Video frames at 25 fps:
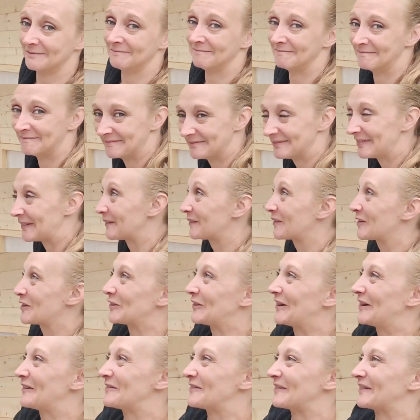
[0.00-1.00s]
I'm sure
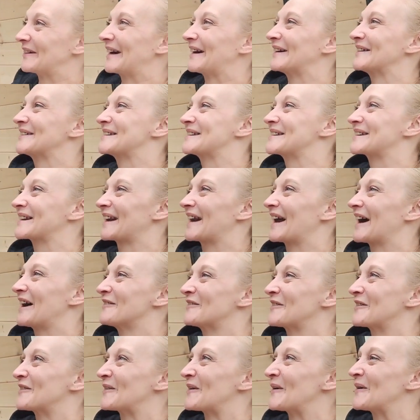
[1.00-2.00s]
everyone else is going to have
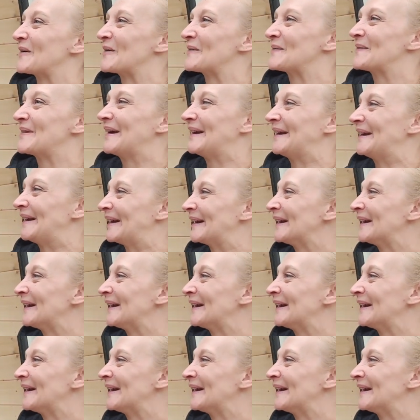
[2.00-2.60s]
their own opinion.